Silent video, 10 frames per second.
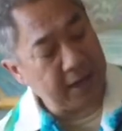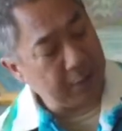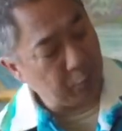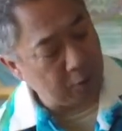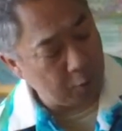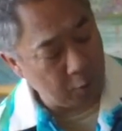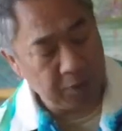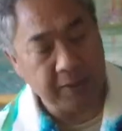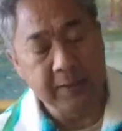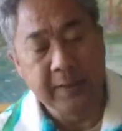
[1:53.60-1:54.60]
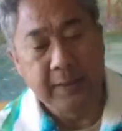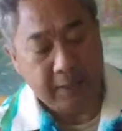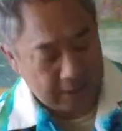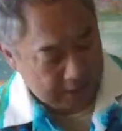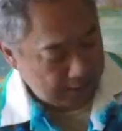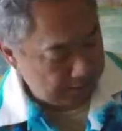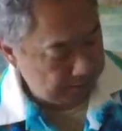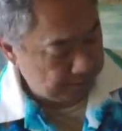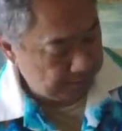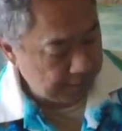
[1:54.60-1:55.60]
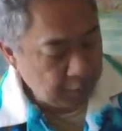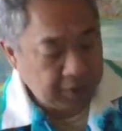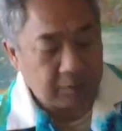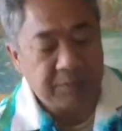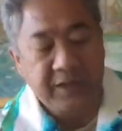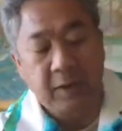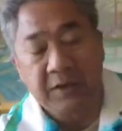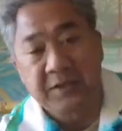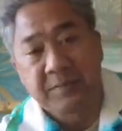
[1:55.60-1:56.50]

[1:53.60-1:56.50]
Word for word: I rode. Um, oh, there, Terence